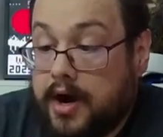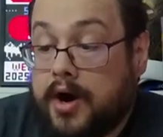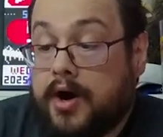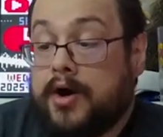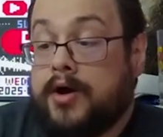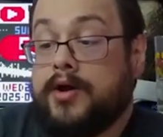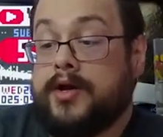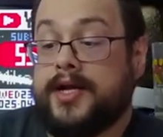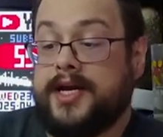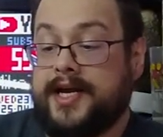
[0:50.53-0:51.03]

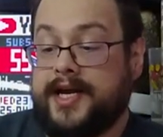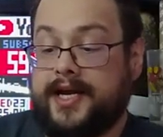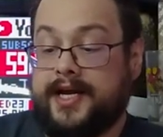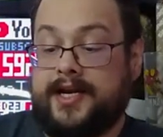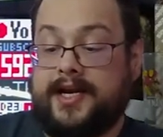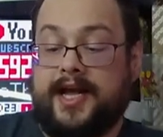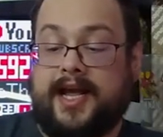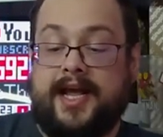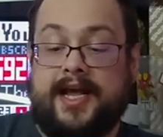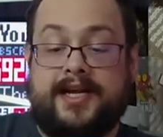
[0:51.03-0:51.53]
all
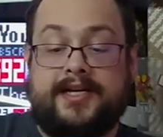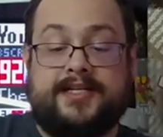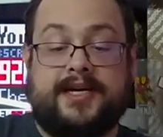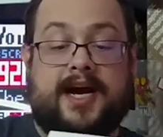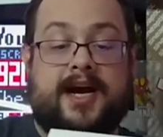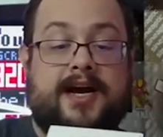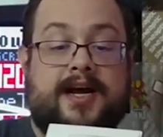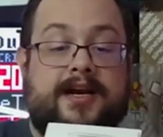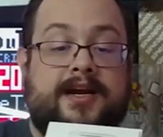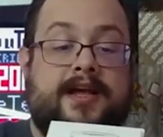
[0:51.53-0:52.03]
in a
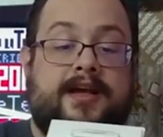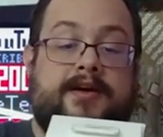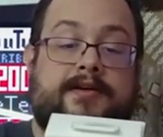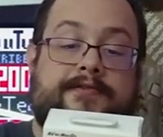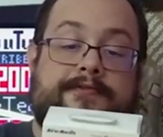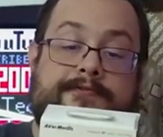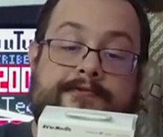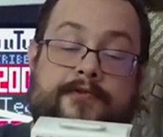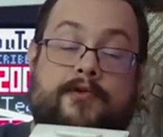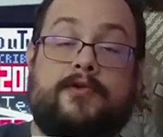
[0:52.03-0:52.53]
tiny
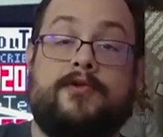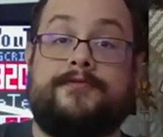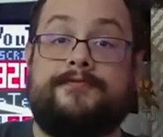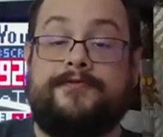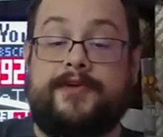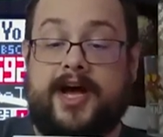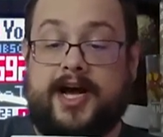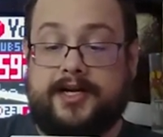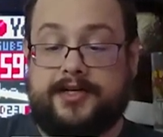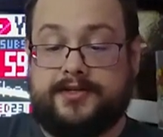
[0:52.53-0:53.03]
form
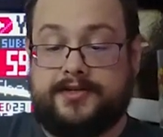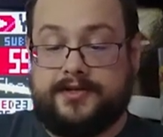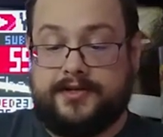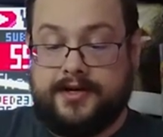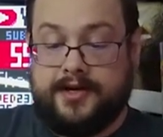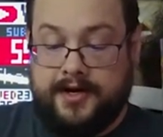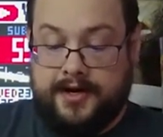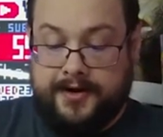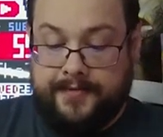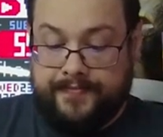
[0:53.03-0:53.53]
factor.
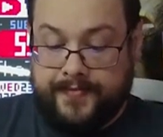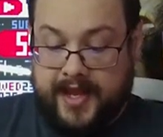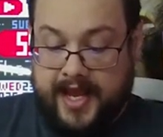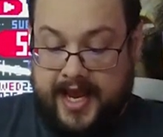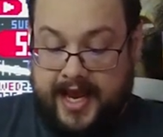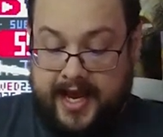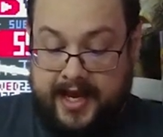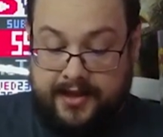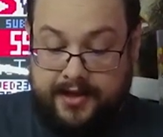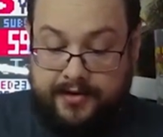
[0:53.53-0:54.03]

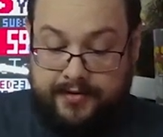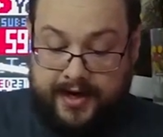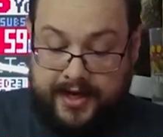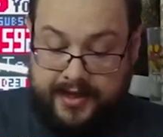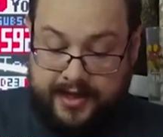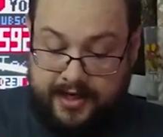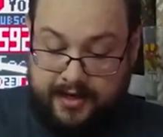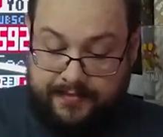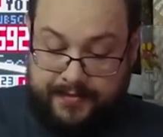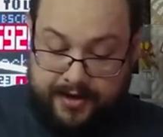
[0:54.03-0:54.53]
And the great
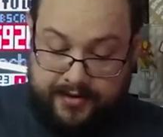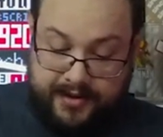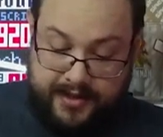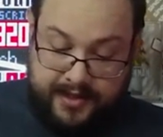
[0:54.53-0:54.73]
thing about